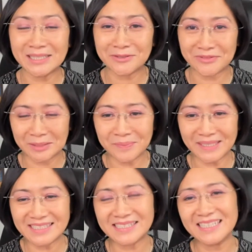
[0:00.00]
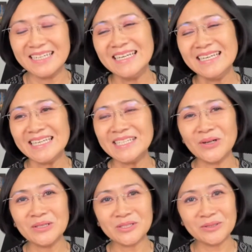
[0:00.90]
in the Philippines, is
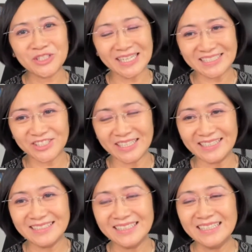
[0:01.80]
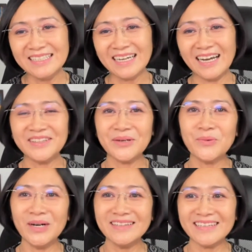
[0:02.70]
also changing. I
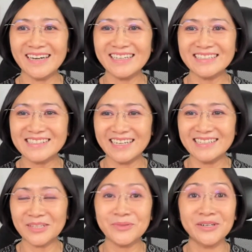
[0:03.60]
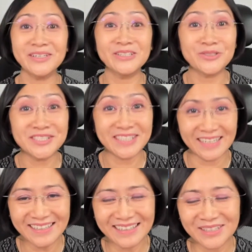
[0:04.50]
think one thing I can say is that we are here to
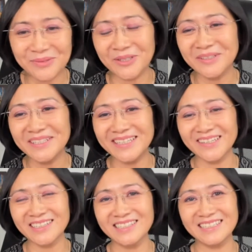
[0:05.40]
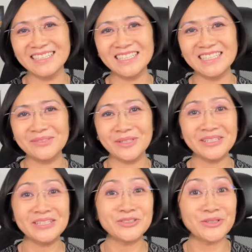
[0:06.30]
stay, and we are here uh, we
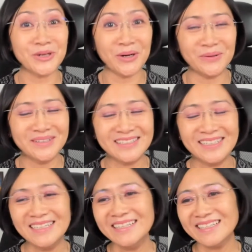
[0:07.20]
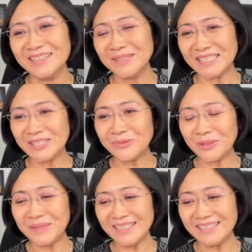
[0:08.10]
are here to grow. Uh, but it
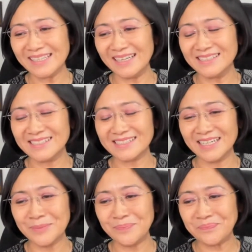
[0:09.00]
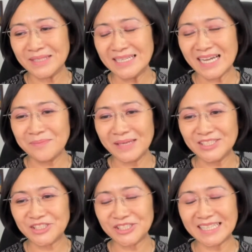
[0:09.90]
will be, as um, I
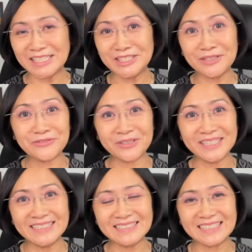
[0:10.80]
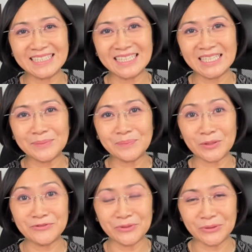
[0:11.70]
mentioned, a different uh,
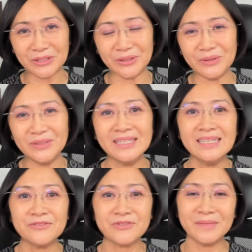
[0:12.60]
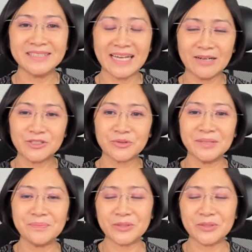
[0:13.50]
portfolio from a downstream